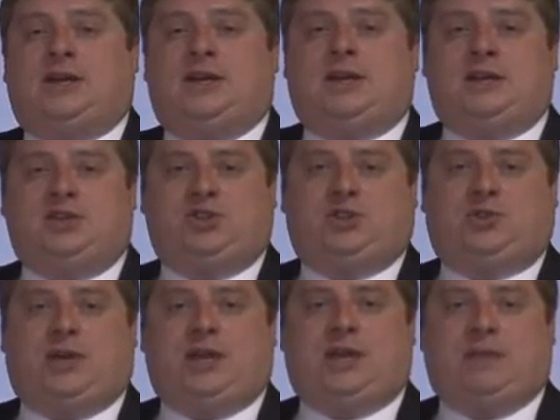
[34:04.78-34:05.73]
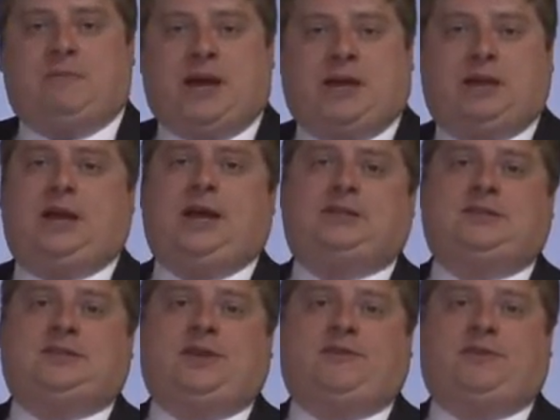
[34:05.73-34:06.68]
the injury that my client
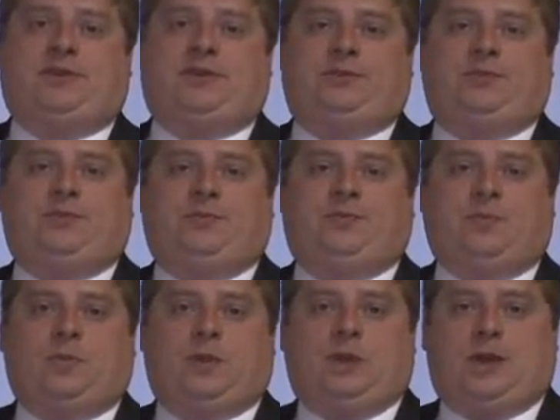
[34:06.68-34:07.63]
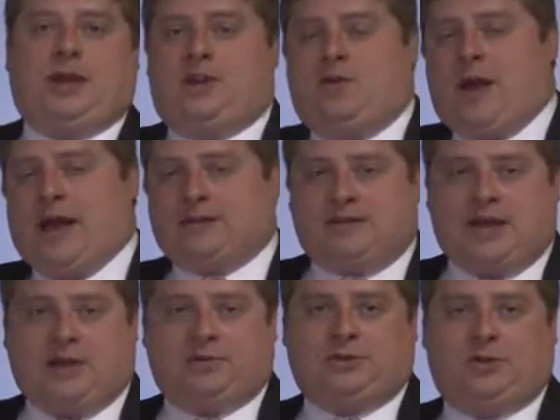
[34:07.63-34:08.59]
suffered? Okay, you ask
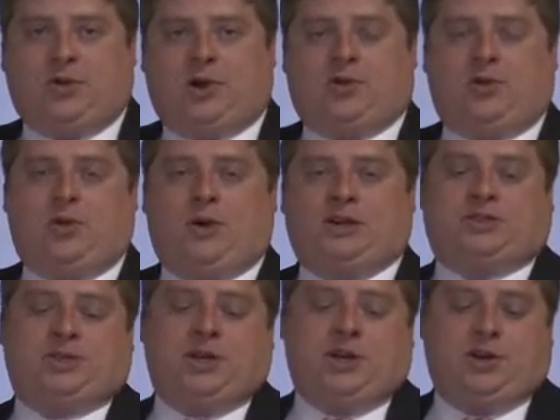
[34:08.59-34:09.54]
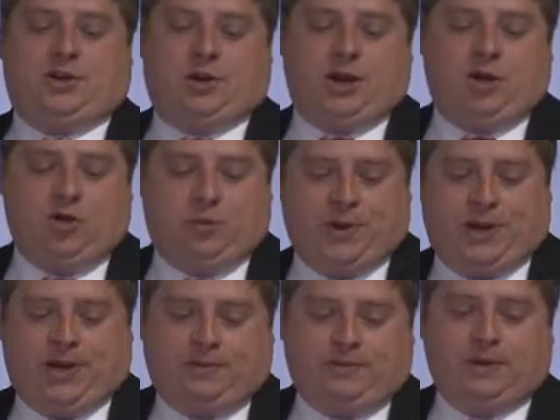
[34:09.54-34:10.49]
that rhetorical question in your
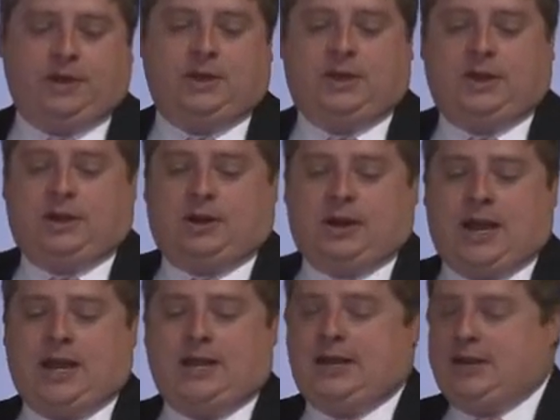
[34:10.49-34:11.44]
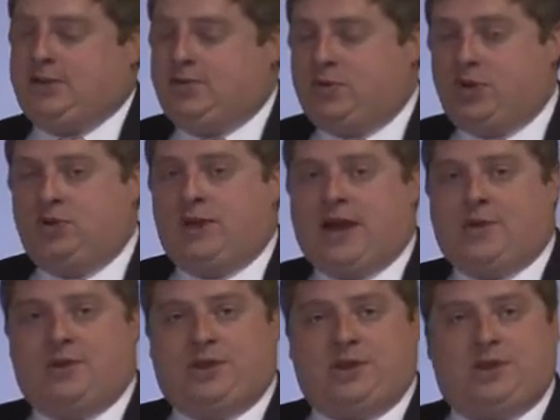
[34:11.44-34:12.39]
opening. All right, and you do
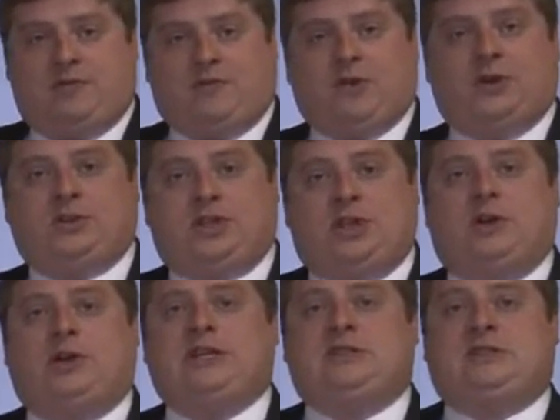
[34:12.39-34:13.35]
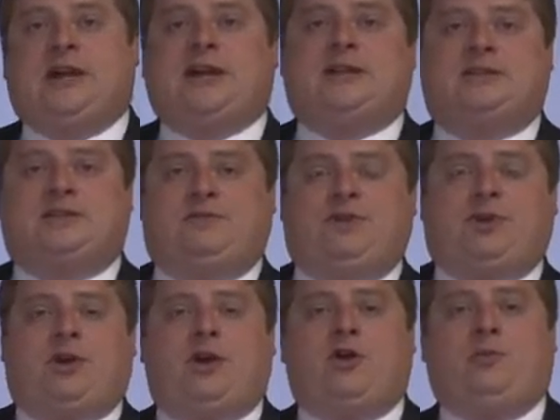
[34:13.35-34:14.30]
that within the first 30 seconds of
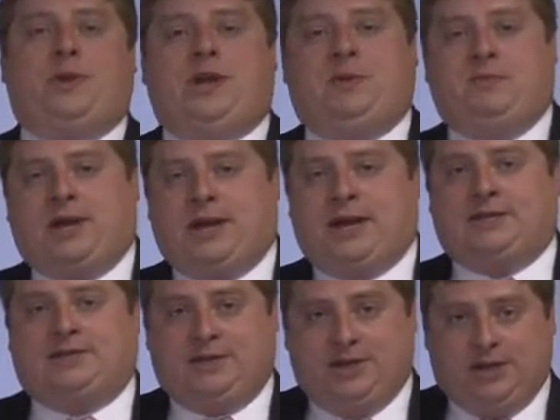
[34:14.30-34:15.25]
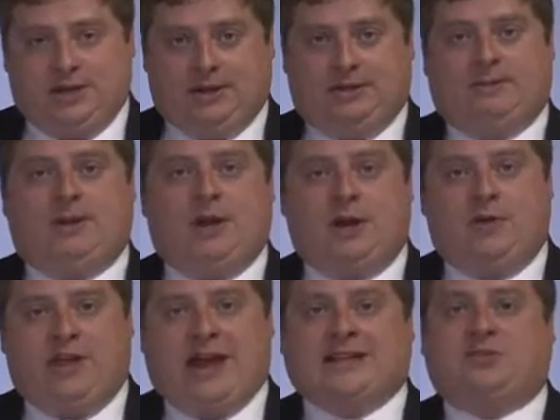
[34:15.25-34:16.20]
your opening because, you know,
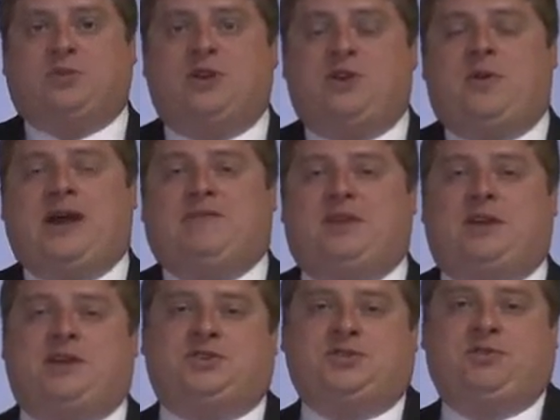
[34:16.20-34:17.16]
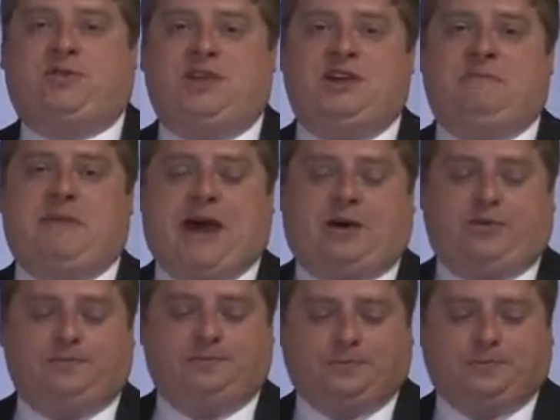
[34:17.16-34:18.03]
that's when you have to get your theme out.